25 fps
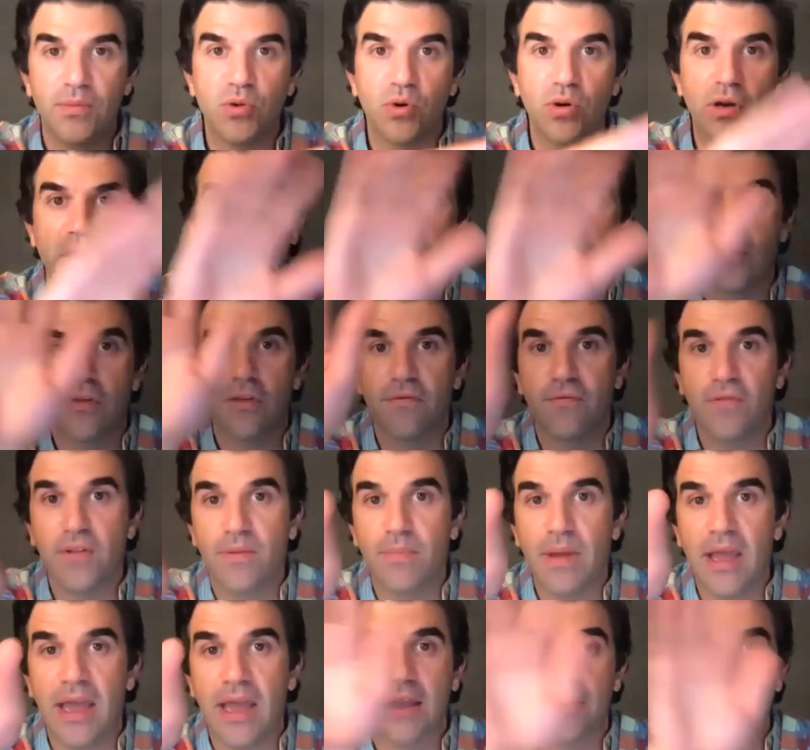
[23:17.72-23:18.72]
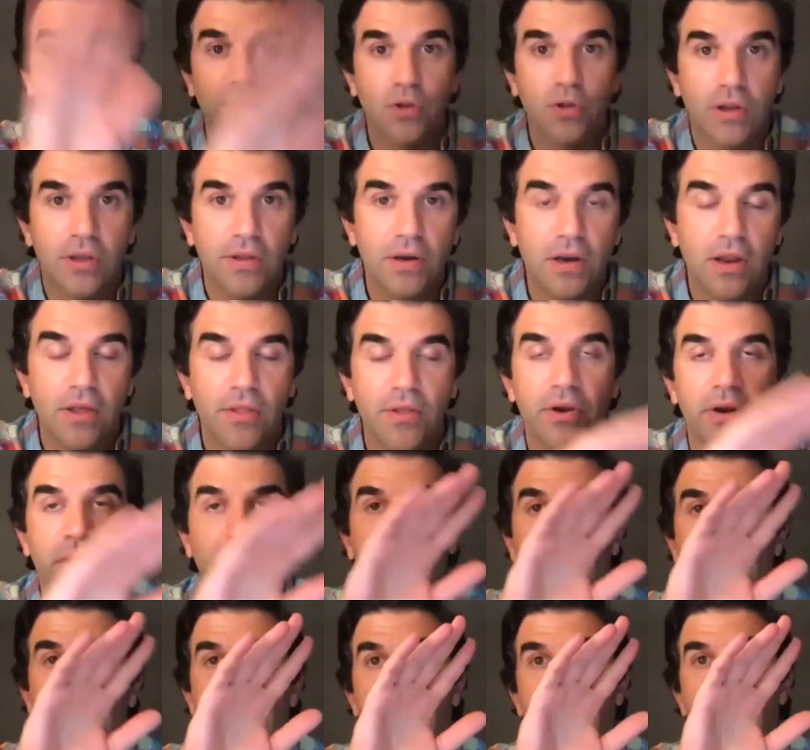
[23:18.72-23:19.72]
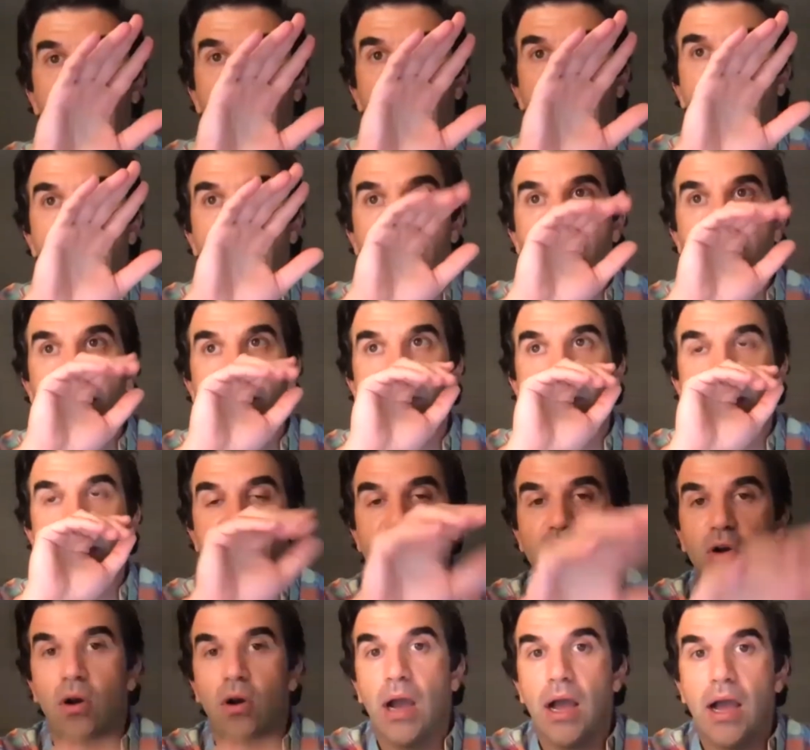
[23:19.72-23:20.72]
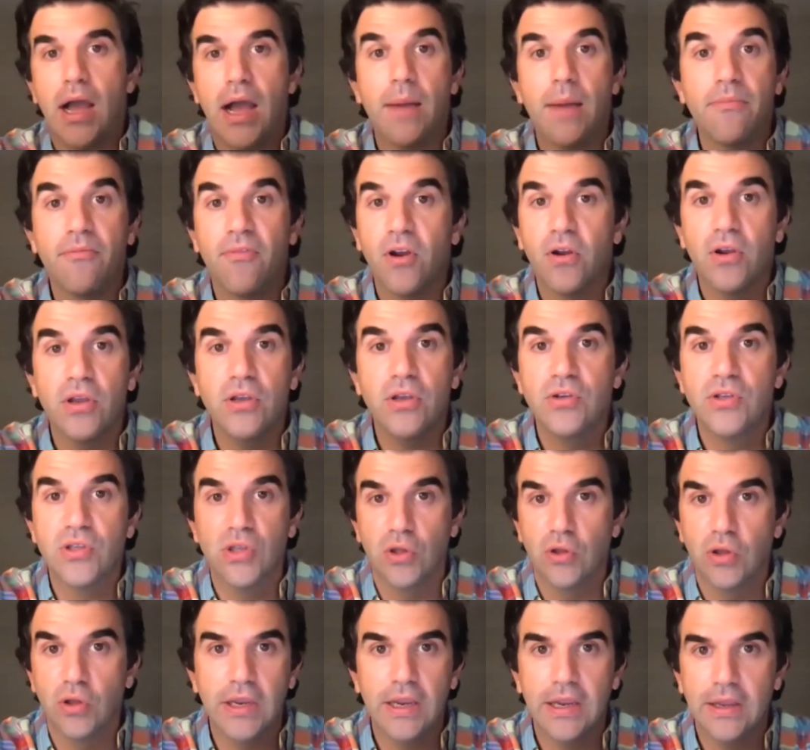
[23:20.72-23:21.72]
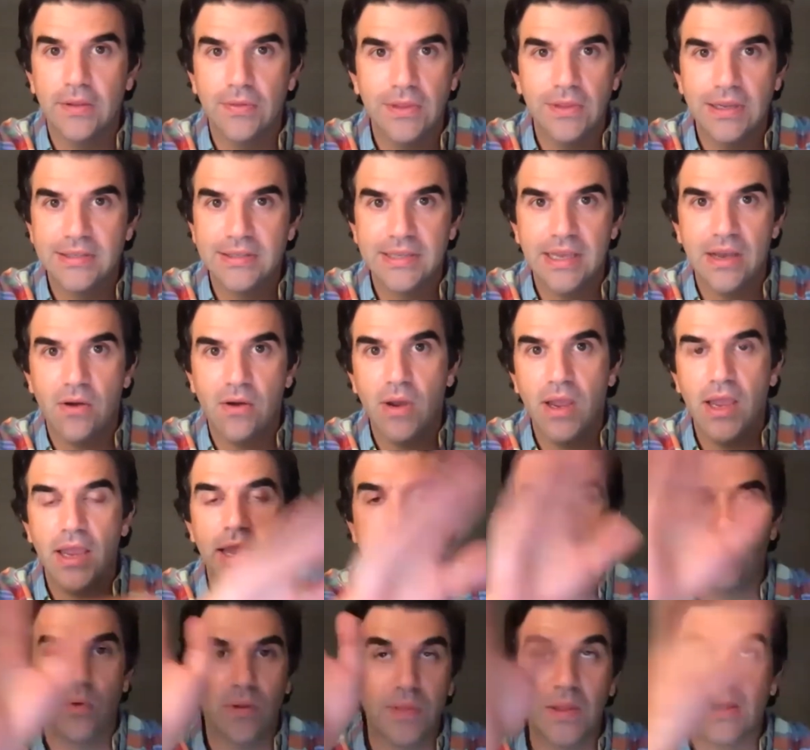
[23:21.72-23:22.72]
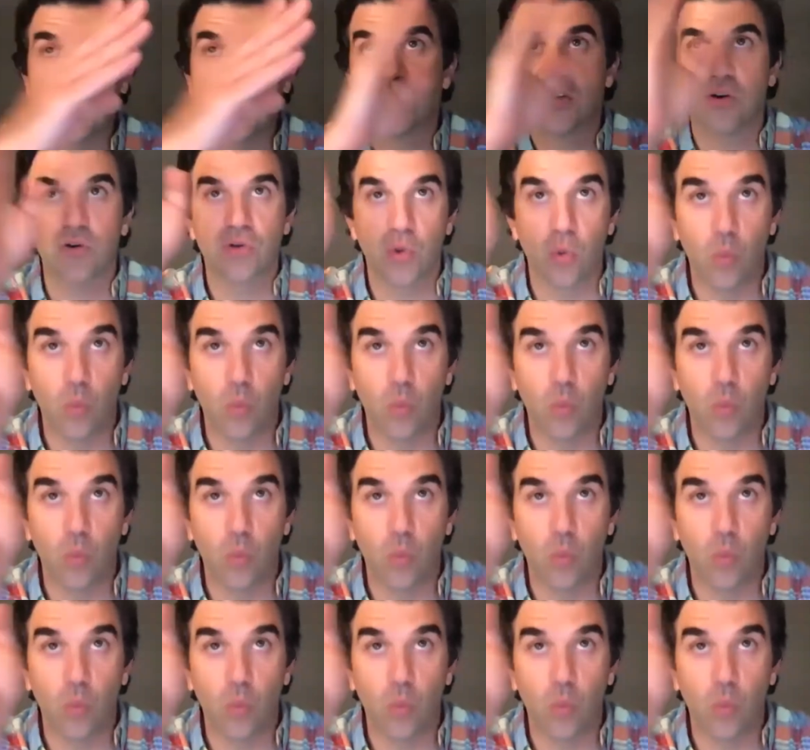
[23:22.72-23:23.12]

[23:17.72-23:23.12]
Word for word: to another, then flip back, then look at another. Um, and so I'm very used to looking at things that way. And when things start to